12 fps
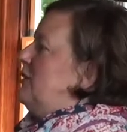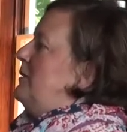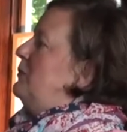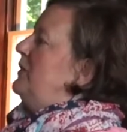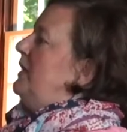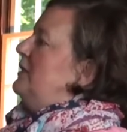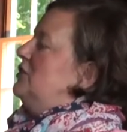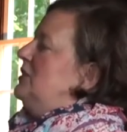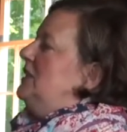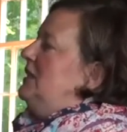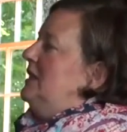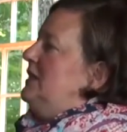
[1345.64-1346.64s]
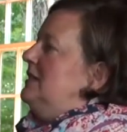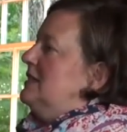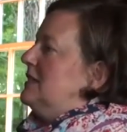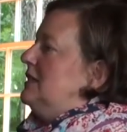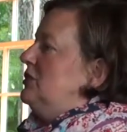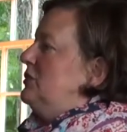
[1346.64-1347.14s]
grain production in
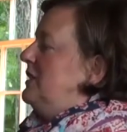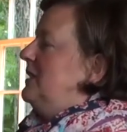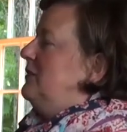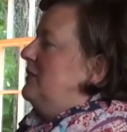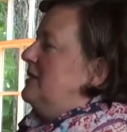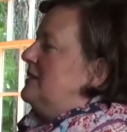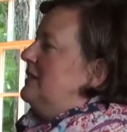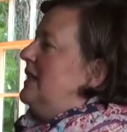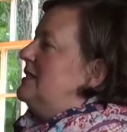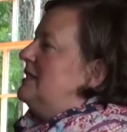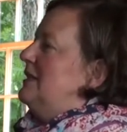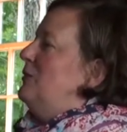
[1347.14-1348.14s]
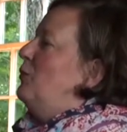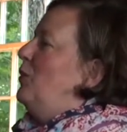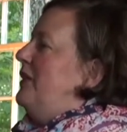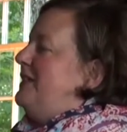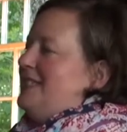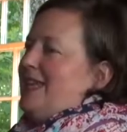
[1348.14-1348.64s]
this country is less than
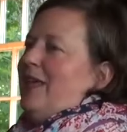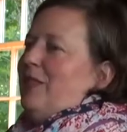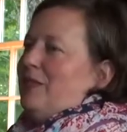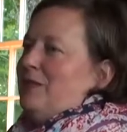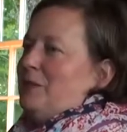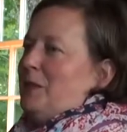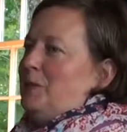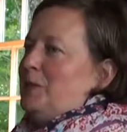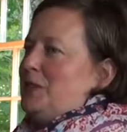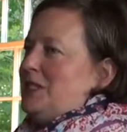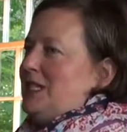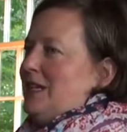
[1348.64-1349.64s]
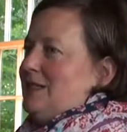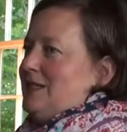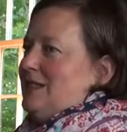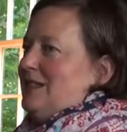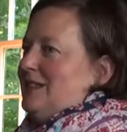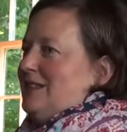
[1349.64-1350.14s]
one tenth of
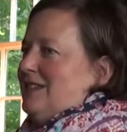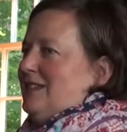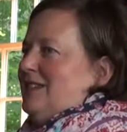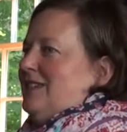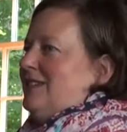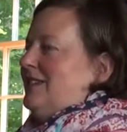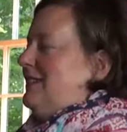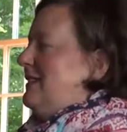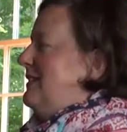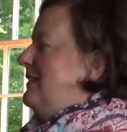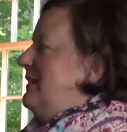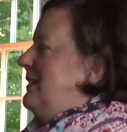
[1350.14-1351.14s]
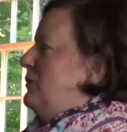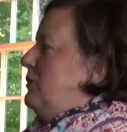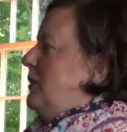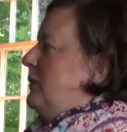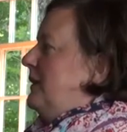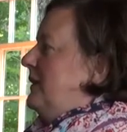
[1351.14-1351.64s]
1% of
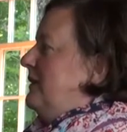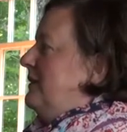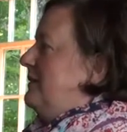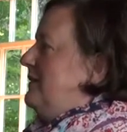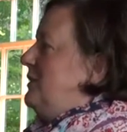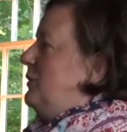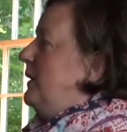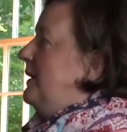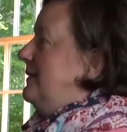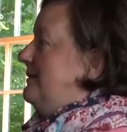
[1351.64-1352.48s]
what we're doing.